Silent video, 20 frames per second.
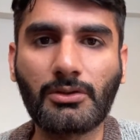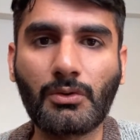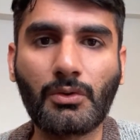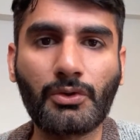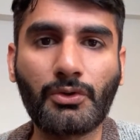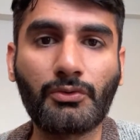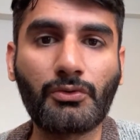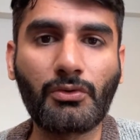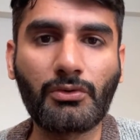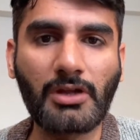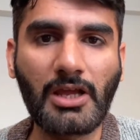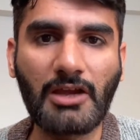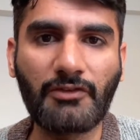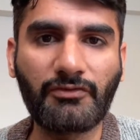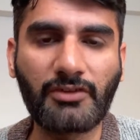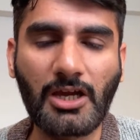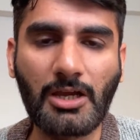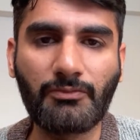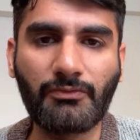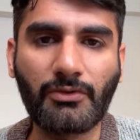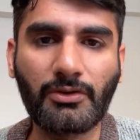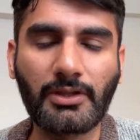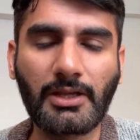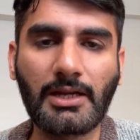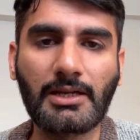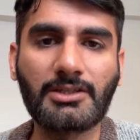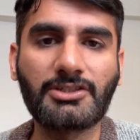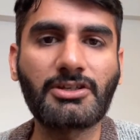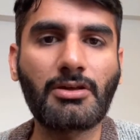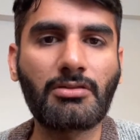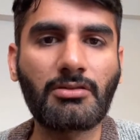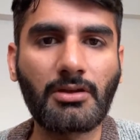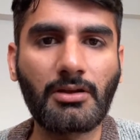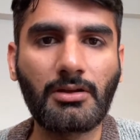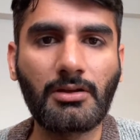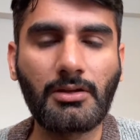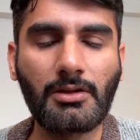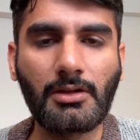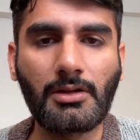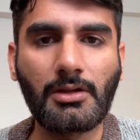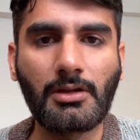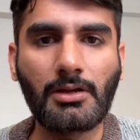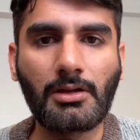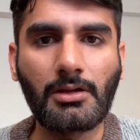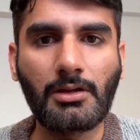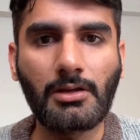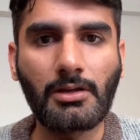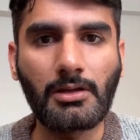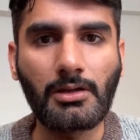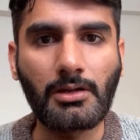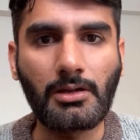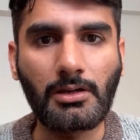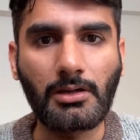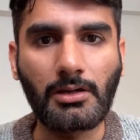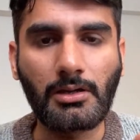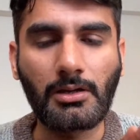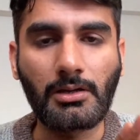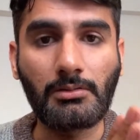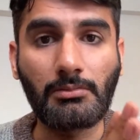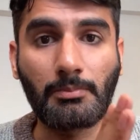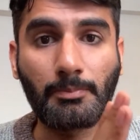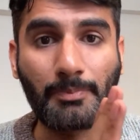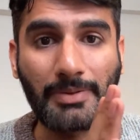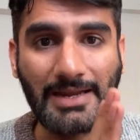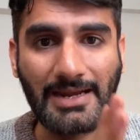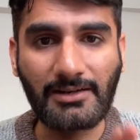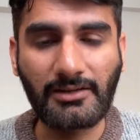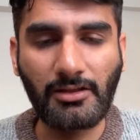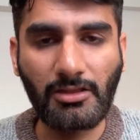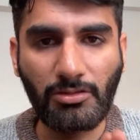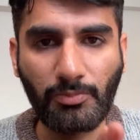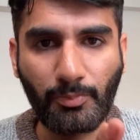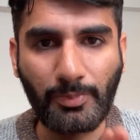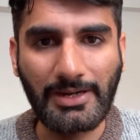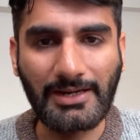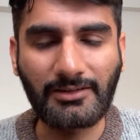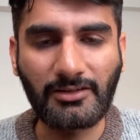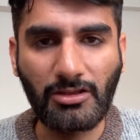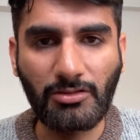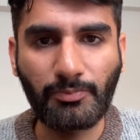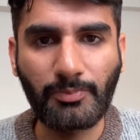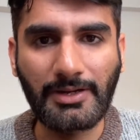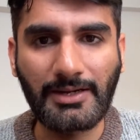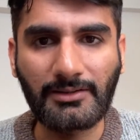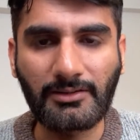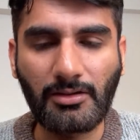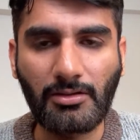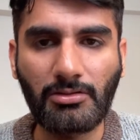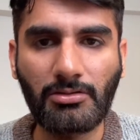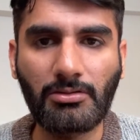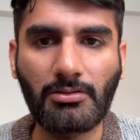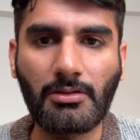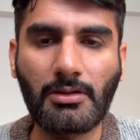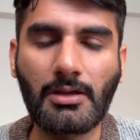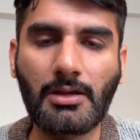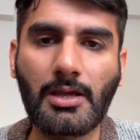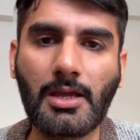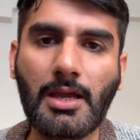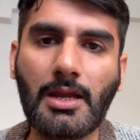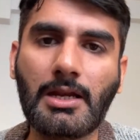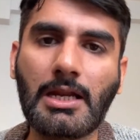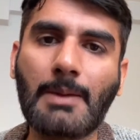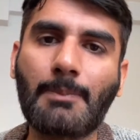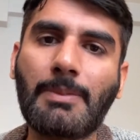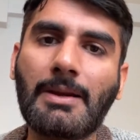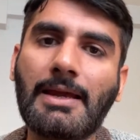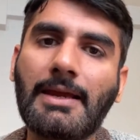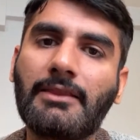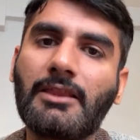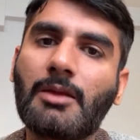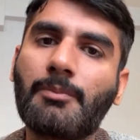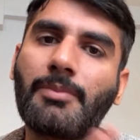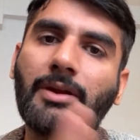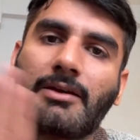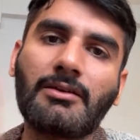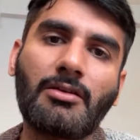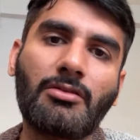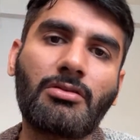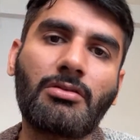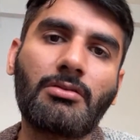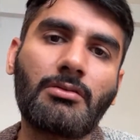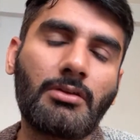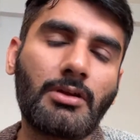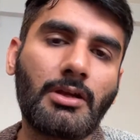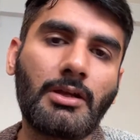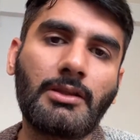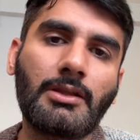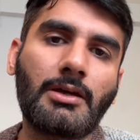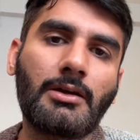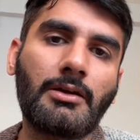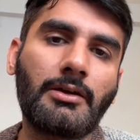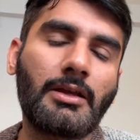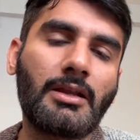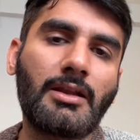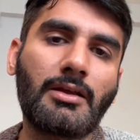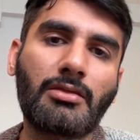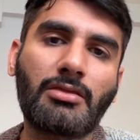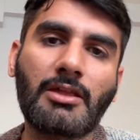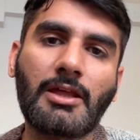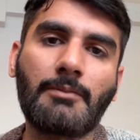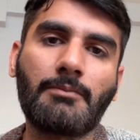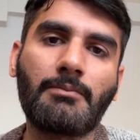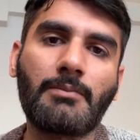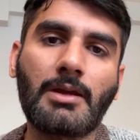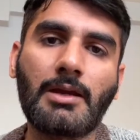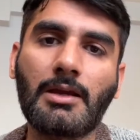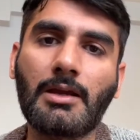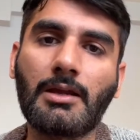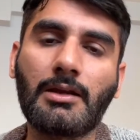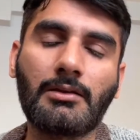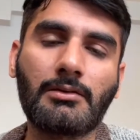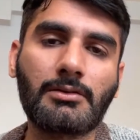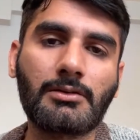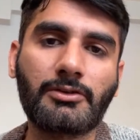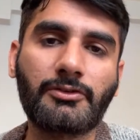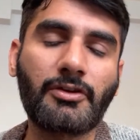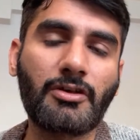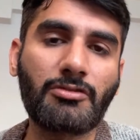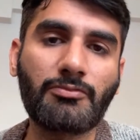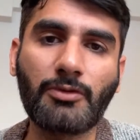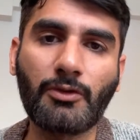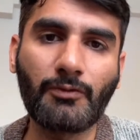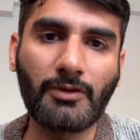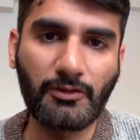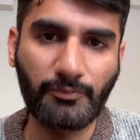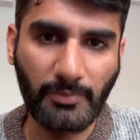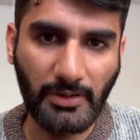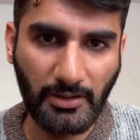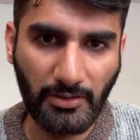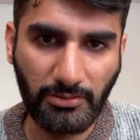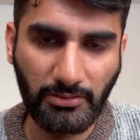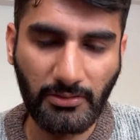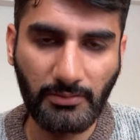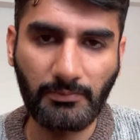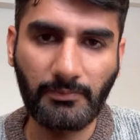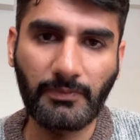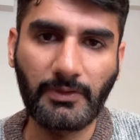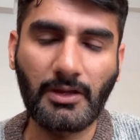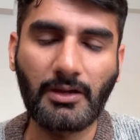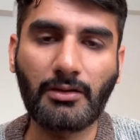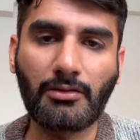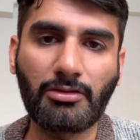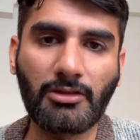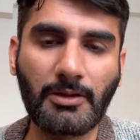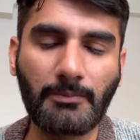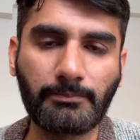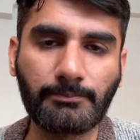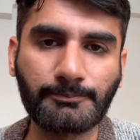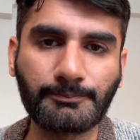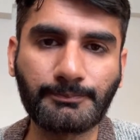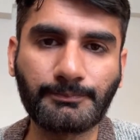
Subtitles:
No, you don't have time for that. Just practice, practice, practice, and apply the practice in the real exam, and trust me, you will pass the exam.